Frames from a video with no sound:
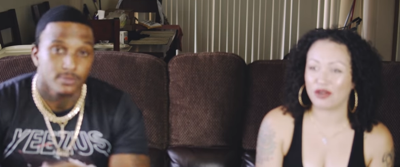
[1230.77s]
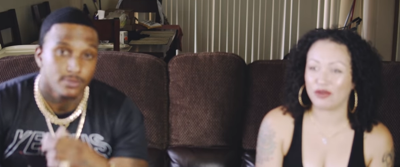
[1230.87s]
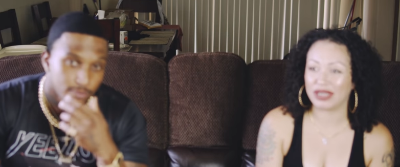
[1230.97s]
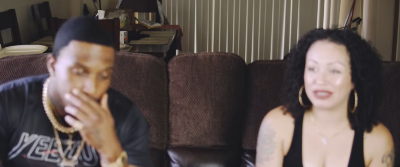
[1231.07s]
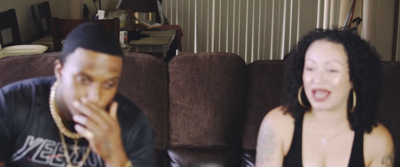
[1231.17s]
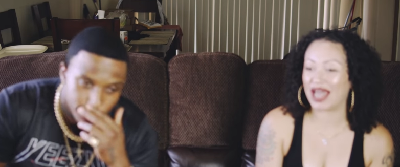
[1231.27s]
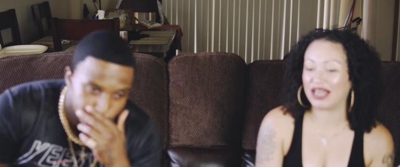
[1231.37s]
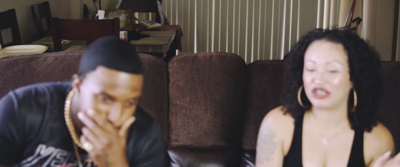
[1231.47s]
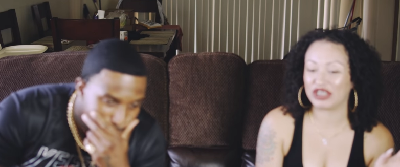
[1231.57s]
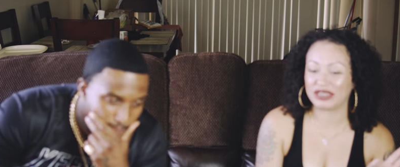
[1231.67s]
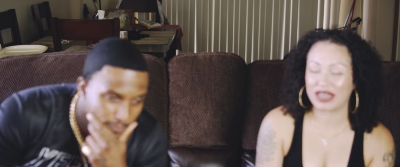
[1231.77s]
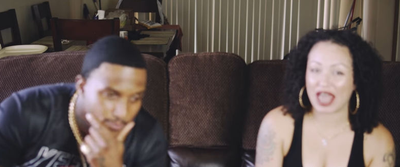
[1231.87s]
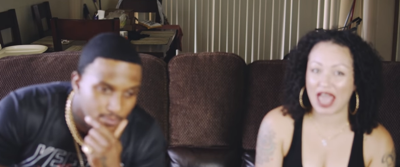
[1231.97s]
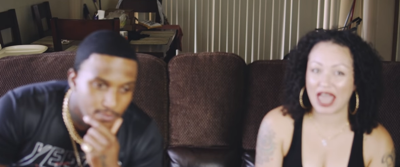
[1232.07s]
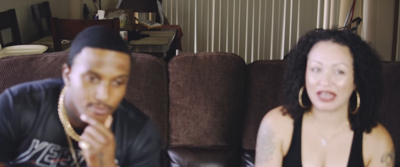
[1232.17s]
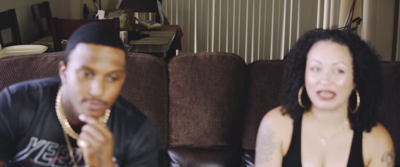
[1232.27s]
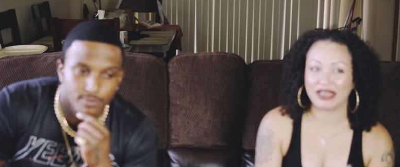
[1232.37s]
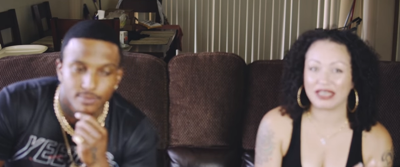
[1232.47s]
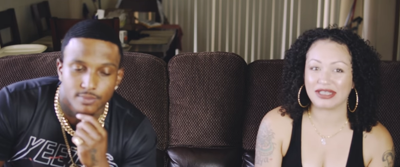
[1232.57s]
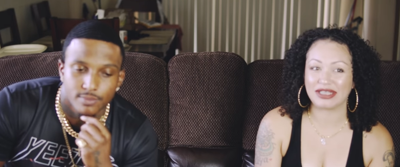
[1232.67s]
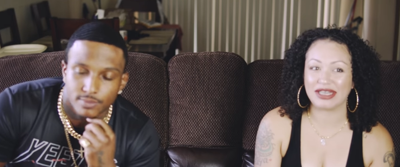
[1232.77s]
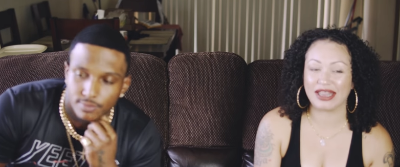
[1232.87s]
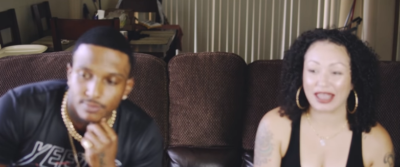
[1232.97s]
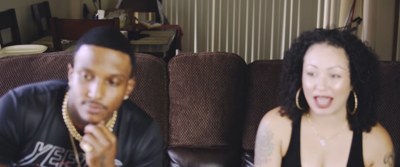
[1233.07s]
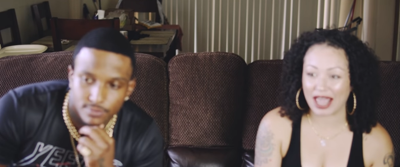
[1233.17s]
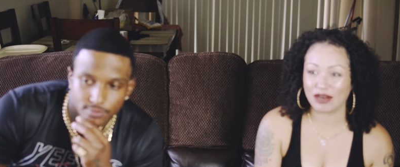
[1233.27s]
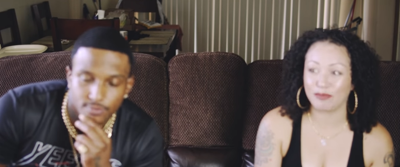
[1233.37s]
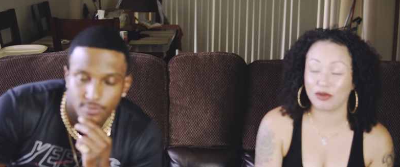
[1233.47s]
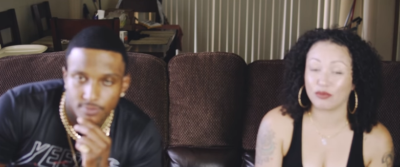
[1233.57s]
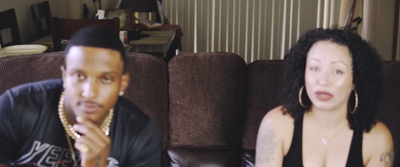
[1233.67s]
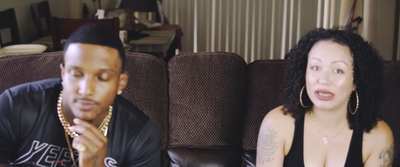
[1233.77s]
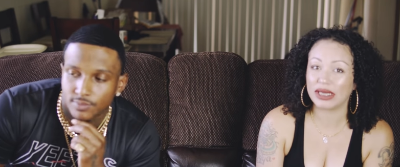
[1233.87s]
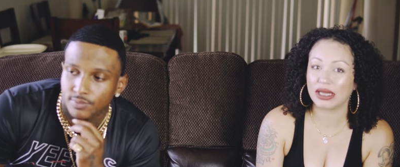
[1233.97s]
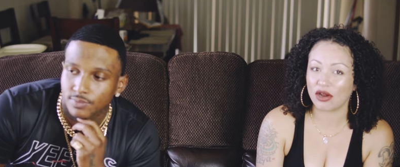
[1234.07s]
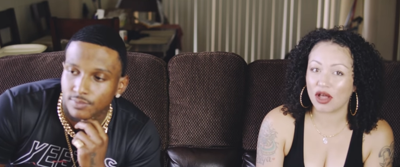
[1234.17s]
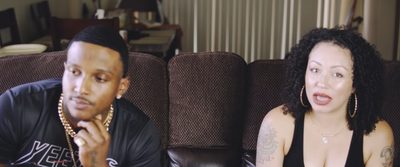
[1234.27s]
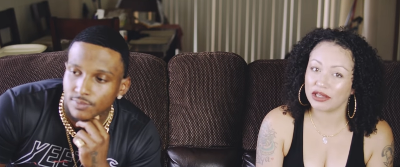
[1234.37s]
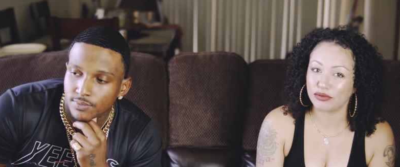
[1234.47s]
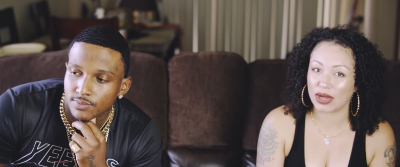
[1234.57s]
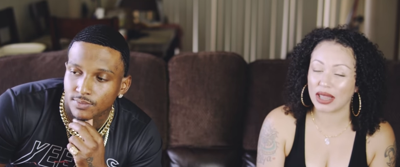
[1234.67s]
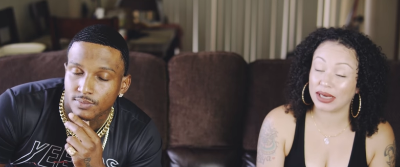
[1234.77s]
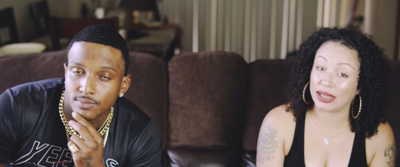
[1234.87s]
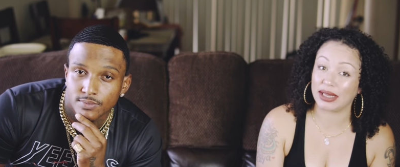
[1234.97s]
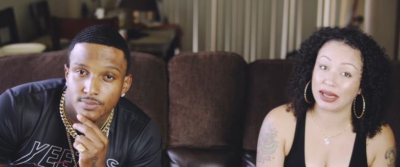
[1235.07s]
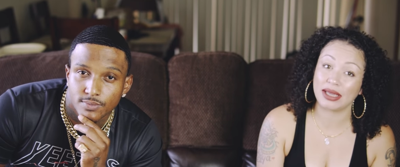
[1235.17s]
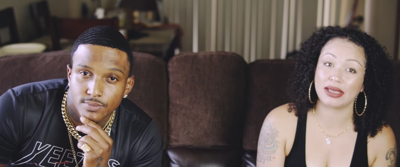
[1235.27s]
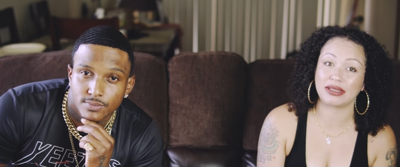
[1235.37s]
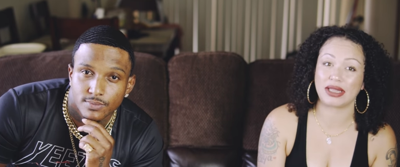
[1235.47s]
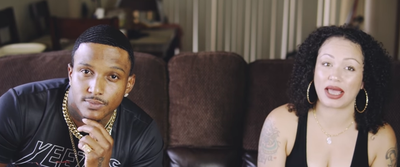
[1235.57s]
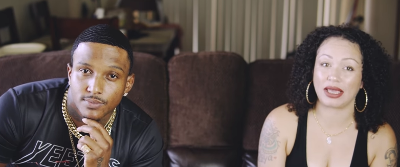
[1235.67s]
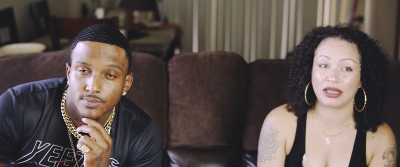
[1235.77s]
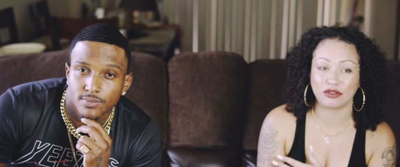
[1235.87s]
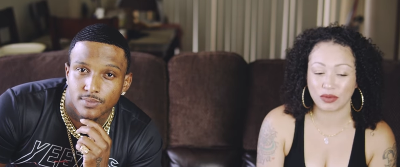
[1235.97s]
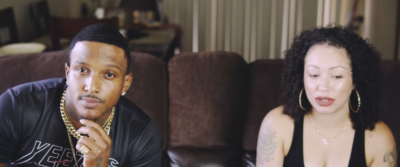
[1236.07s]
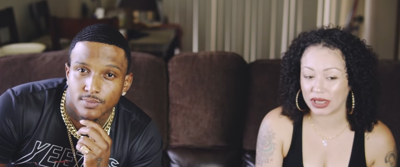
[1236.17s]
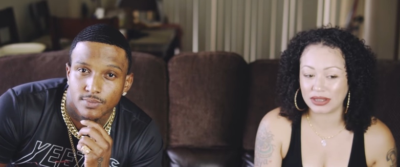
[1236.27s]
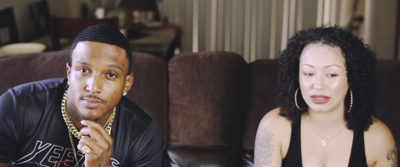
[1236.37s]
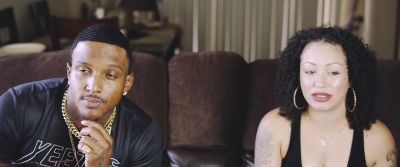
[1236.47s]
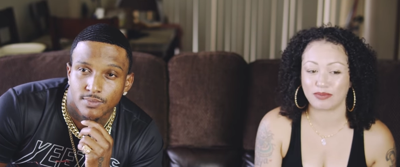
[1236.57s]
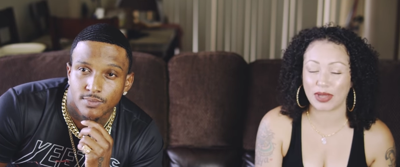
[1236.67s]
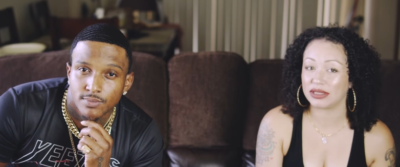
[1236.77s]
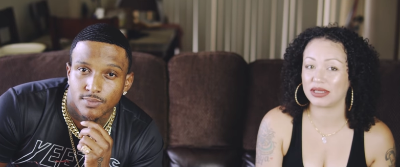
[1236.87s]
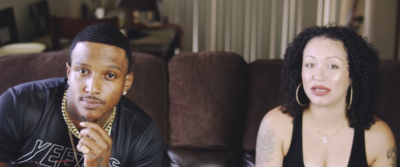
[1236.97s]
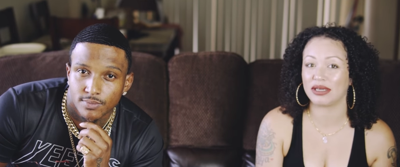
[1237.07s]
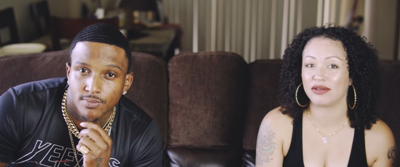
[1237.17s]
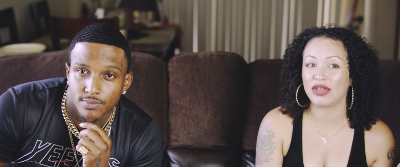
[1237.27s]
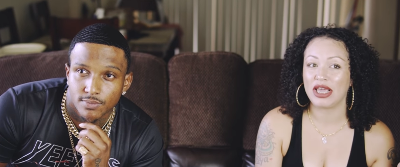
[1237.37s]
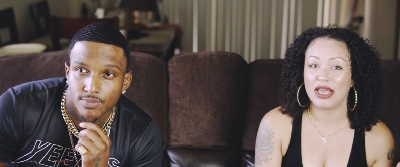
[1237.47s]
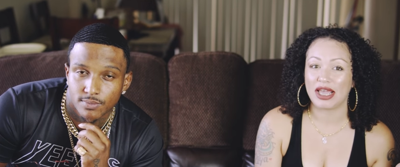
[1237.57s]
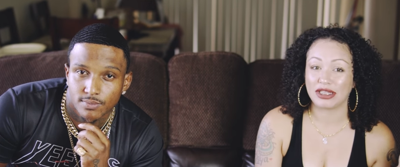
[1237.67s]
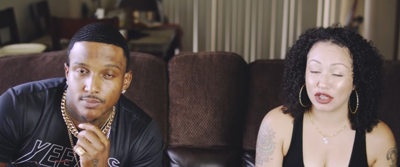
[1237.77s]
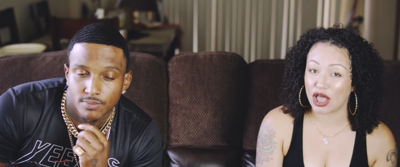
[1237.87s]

Speaker 1: no, it's just that and this and that. But really, in all actuality, it is. Like, it's really, it's expensive. It's a